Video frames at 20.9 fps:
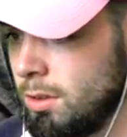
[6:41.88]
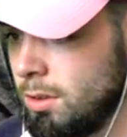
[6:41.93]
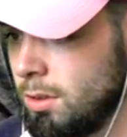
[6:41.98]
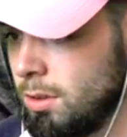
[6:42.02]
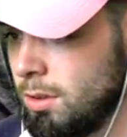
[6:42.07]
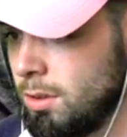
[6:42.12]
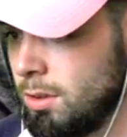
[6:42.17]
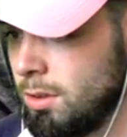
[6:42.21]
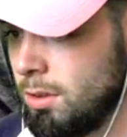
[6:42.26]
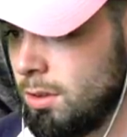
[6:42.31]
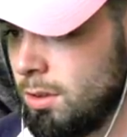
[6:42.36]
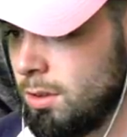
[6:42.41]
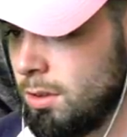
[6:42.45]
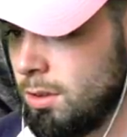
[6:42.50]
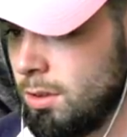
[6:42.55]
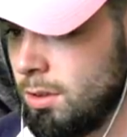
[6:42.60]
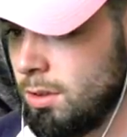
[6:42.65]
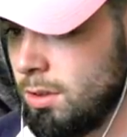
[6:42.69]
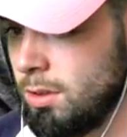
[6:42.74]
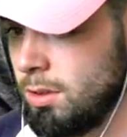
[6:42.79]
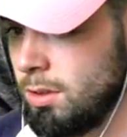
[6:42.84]

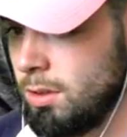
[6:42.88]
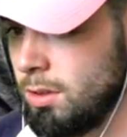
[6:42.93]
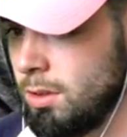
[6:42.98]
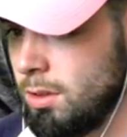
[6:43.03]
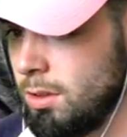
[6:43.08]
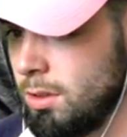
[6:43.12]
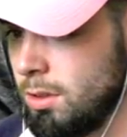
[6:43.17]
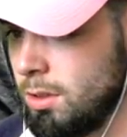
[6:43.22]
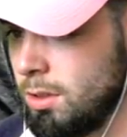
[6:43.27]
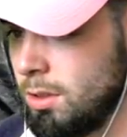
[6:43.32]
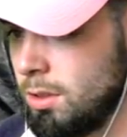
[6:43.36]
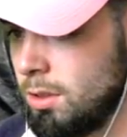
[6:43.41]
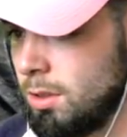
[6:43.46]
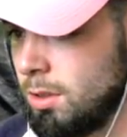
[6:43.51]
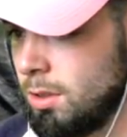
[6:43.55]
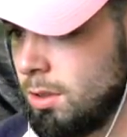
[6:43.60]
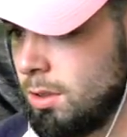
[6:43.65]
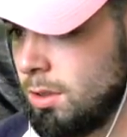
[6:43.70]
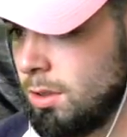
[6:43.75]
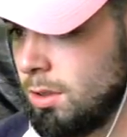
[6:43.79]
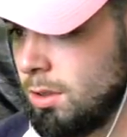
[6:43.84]

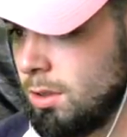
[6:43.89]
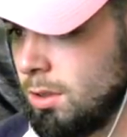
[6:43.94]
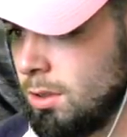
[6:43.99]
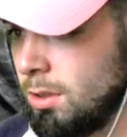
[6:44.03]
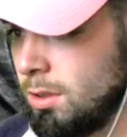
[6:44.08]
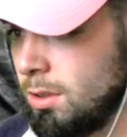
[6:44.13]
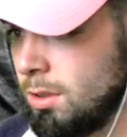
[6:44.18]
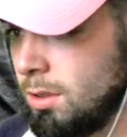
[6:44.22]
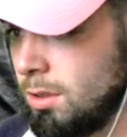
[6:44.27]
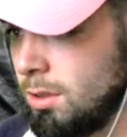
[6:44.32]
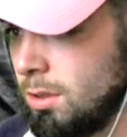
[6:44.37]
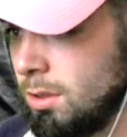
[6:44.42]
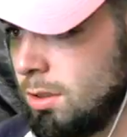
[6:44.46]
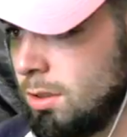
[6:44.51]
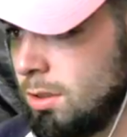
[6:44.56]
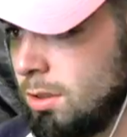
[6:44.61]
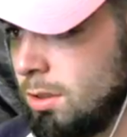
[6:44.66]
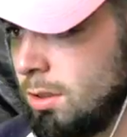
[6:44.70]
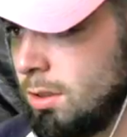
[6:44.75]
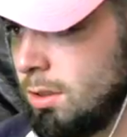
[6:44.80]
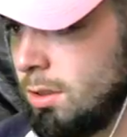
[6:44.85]

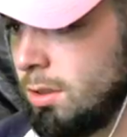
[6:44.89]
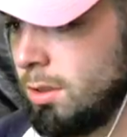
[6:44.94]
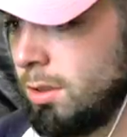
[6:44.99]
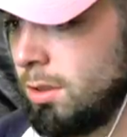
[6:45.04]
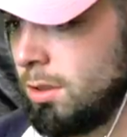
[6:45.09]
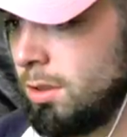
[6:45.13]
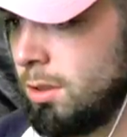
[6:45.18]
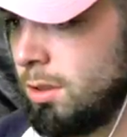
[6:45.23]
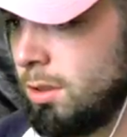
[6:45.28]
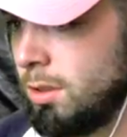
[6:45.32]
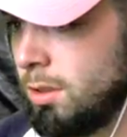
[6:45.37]
Nobody speaks.